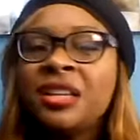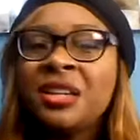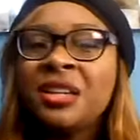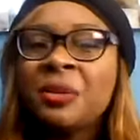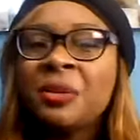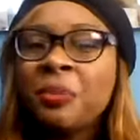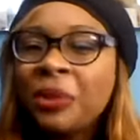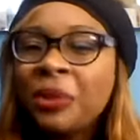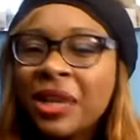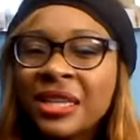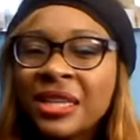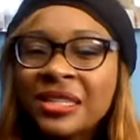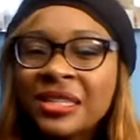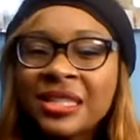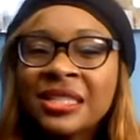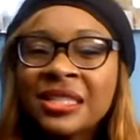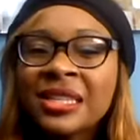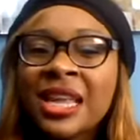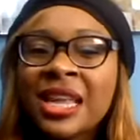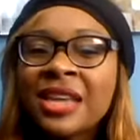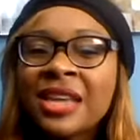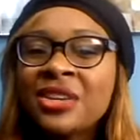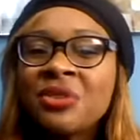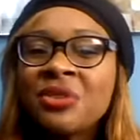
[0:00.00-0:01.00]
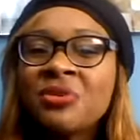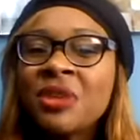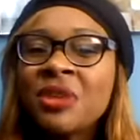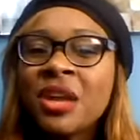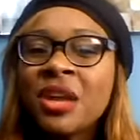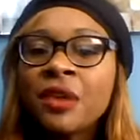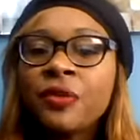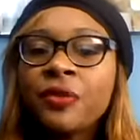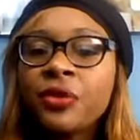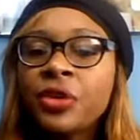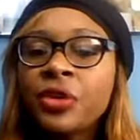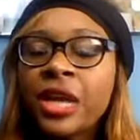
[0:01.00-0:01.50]
places
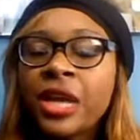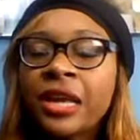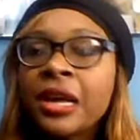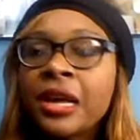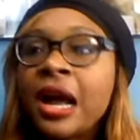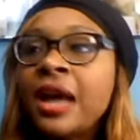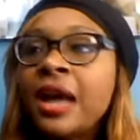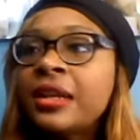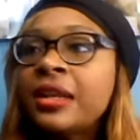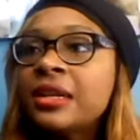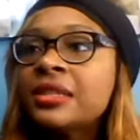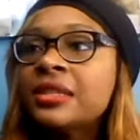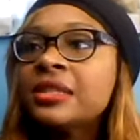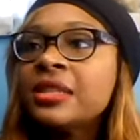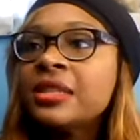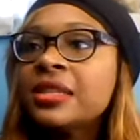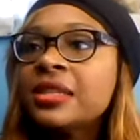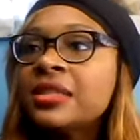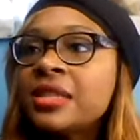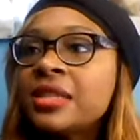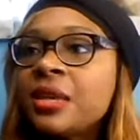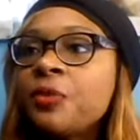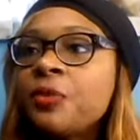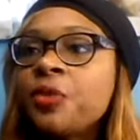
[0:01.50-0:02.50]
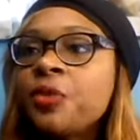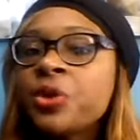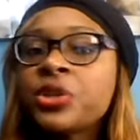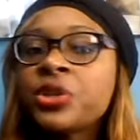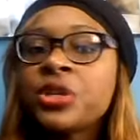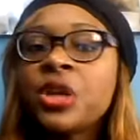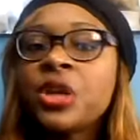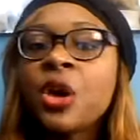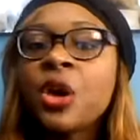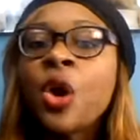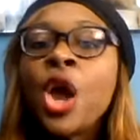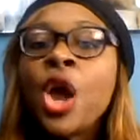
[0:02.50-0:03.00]
that God doesn't intend for it to
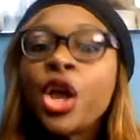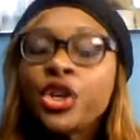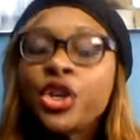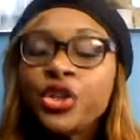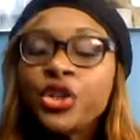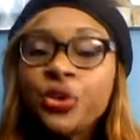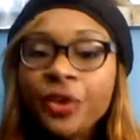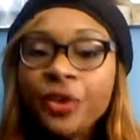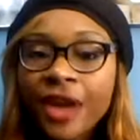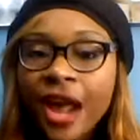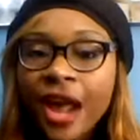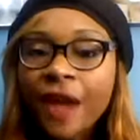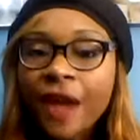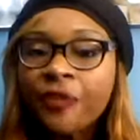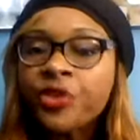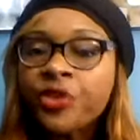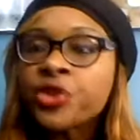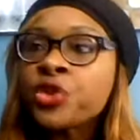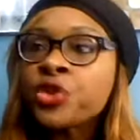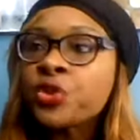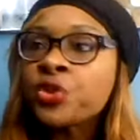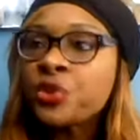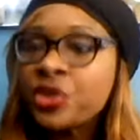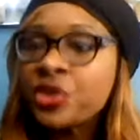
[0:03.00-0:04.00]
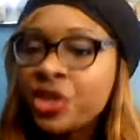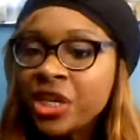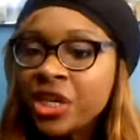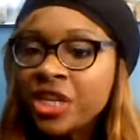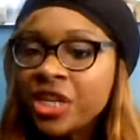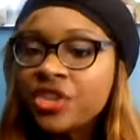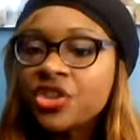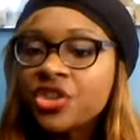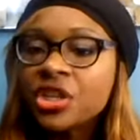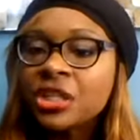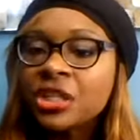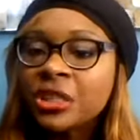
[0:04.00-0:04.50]
go. You have to
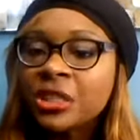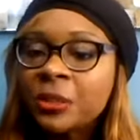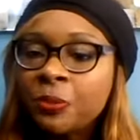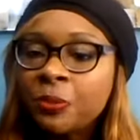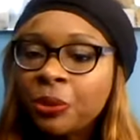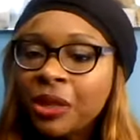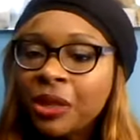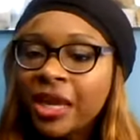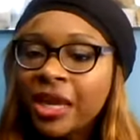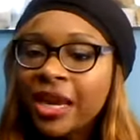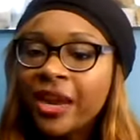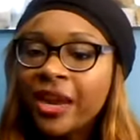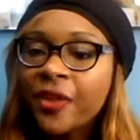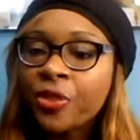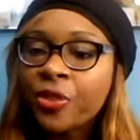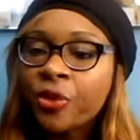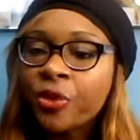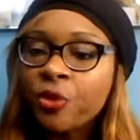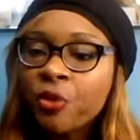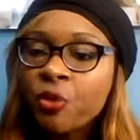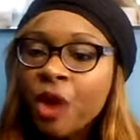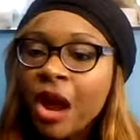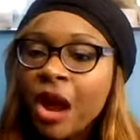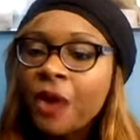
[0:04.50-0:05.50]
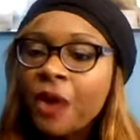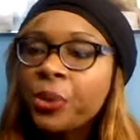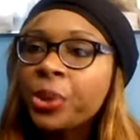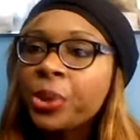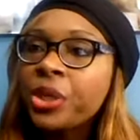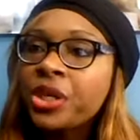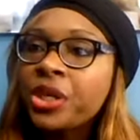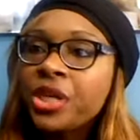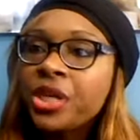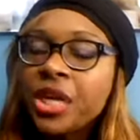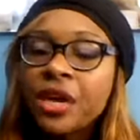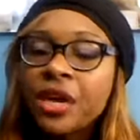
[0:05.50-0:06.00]
strategically plan throughout the
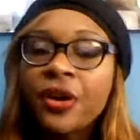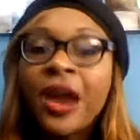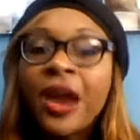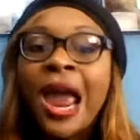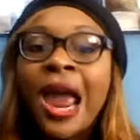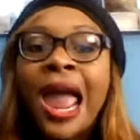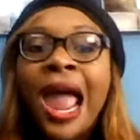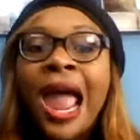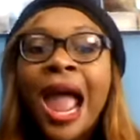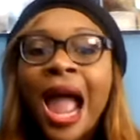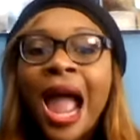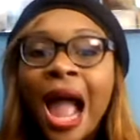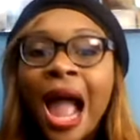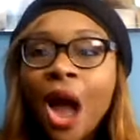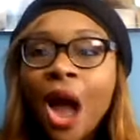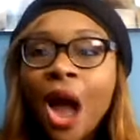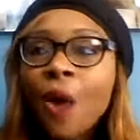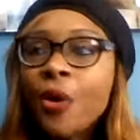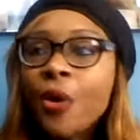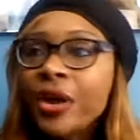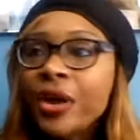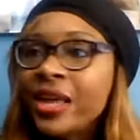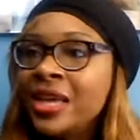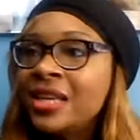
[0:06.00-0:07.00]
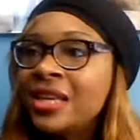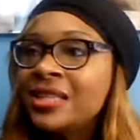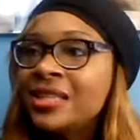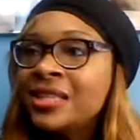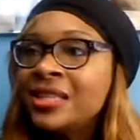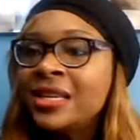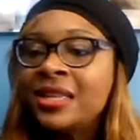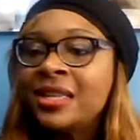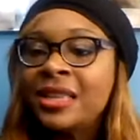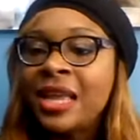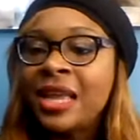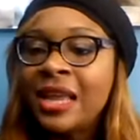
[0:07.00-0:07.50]
year. How is
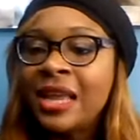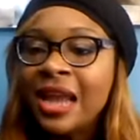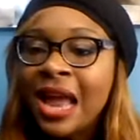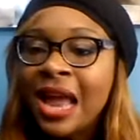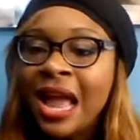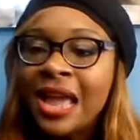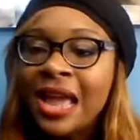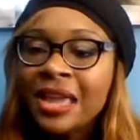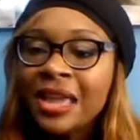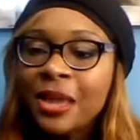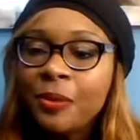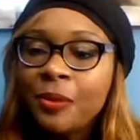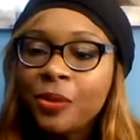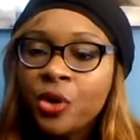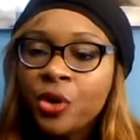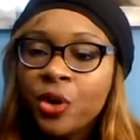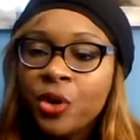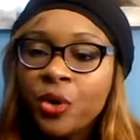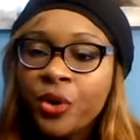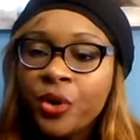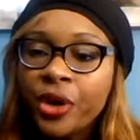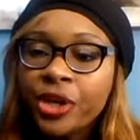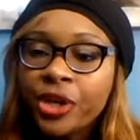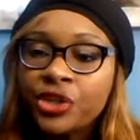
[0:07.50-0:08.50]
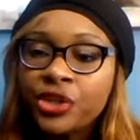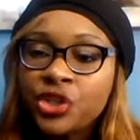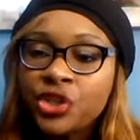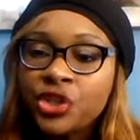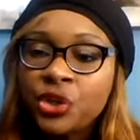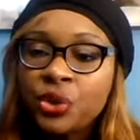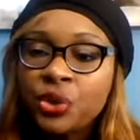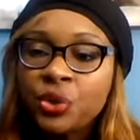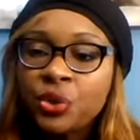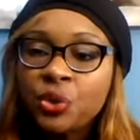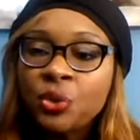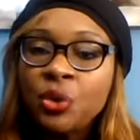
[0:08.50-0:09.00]
it that I am going
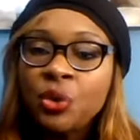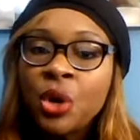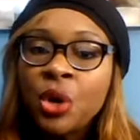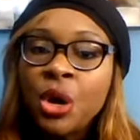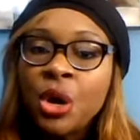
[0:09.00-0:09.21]
to